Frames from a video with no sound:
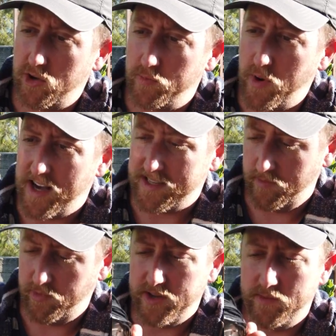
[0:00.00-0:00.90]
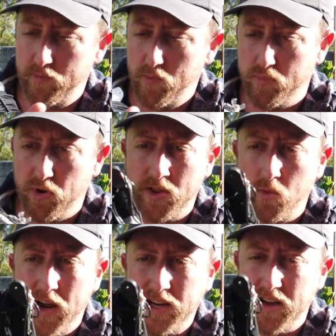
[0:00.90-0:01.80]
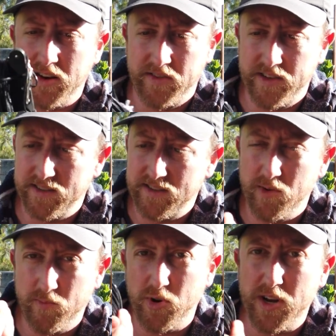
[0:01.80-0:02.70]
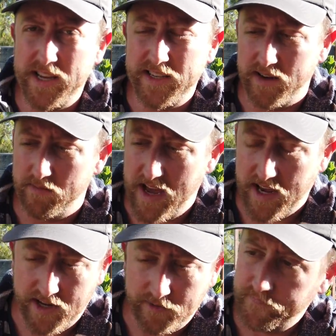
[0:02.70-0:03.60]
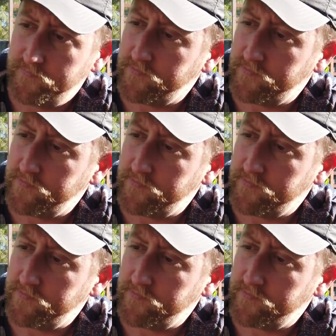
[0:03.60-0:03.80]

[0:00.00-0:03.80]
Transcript: to possibly bring the weight down on this. They're pretty easy to make.